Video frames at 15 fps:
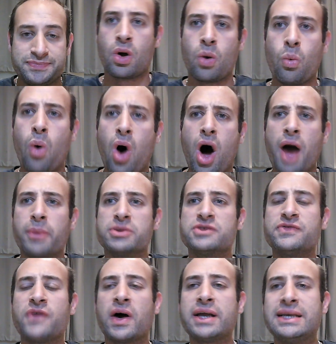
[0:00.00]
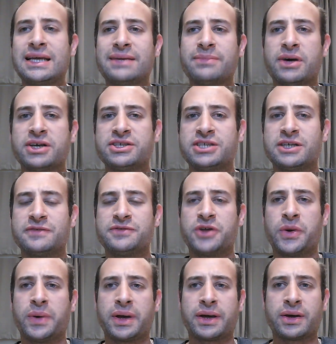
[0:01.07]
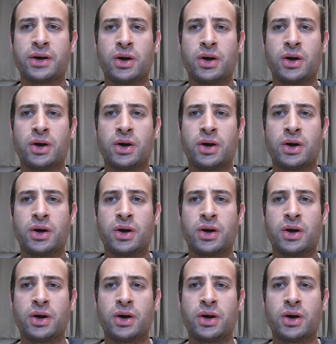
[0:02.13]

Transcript: What I was finding myself doing